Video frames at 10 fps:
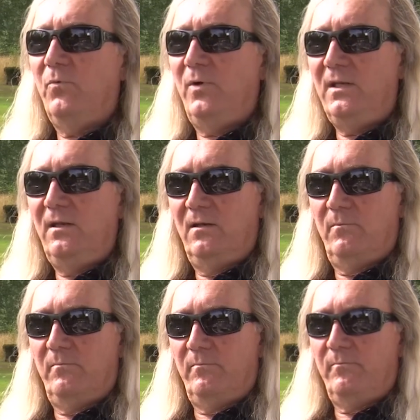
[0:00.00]
Successful,
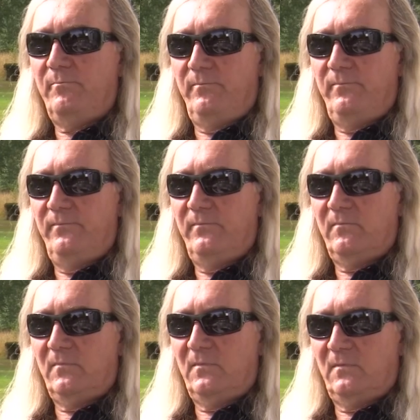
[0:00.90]
like Frampton
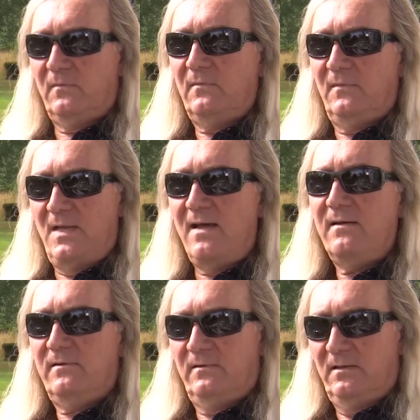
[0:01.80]
Comes Alive and
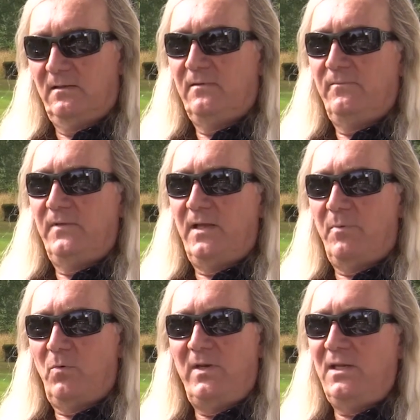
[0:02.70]
Kiss Alive. Yeah,
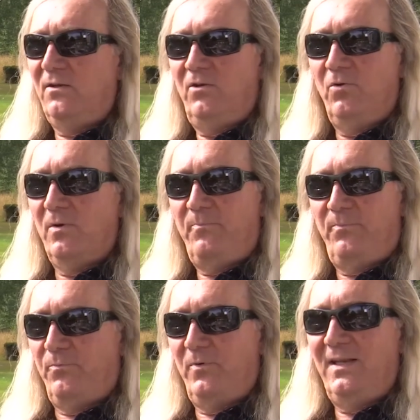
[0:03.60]
but we didn't do
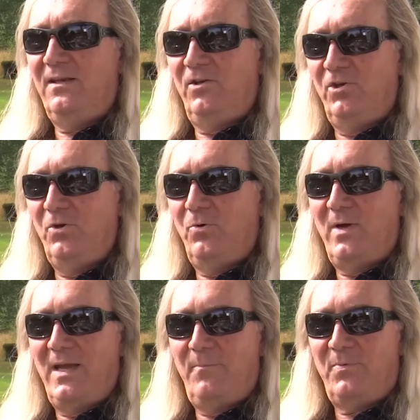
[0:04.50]

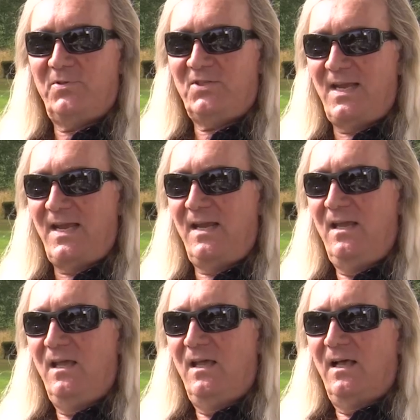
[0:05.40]
a per se
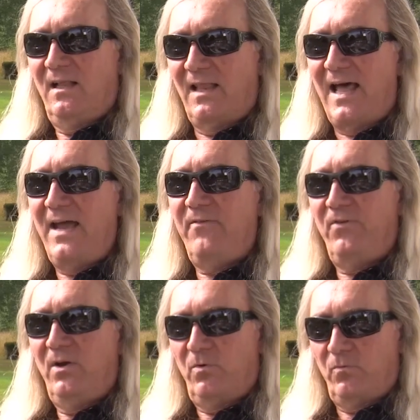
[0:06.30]

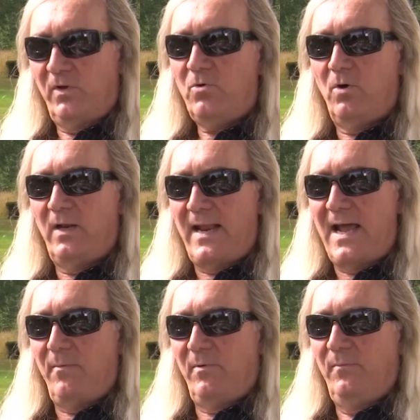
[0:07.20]
live recorded
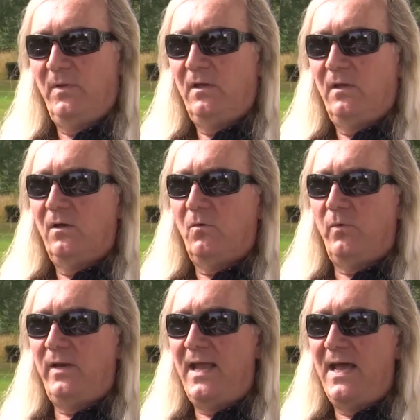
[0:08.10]
album.
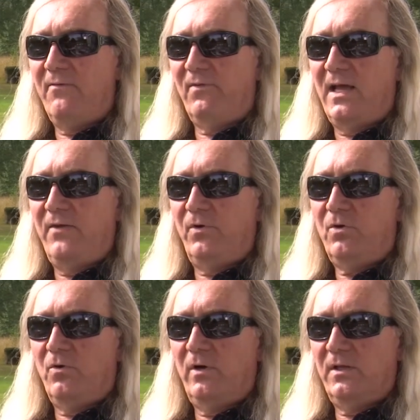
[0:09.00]
We have live
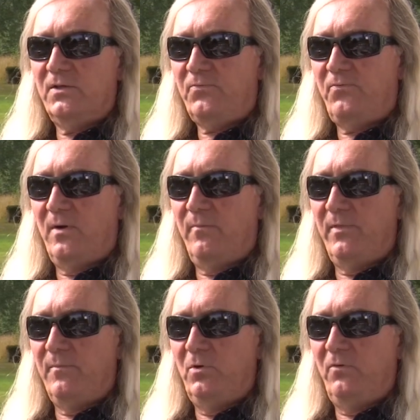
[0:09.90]
recordings from
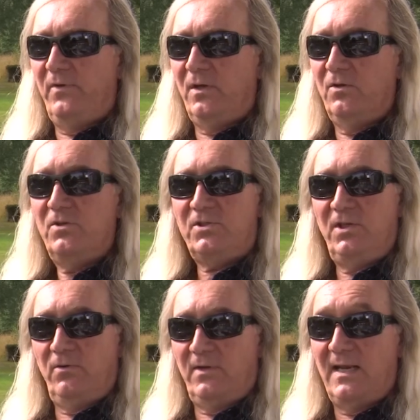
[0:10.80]
the movie Good to
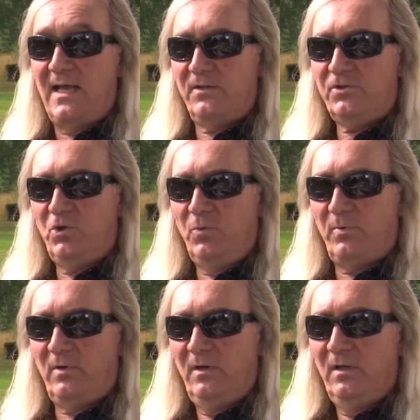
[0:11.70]
See You Again, Alice
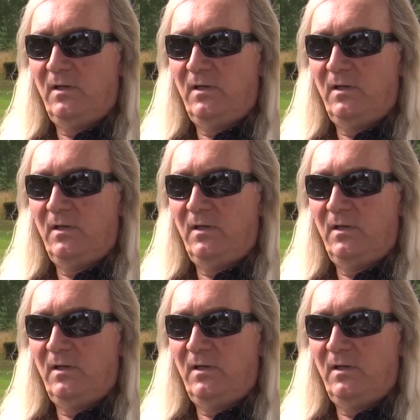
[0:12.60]
Cooper,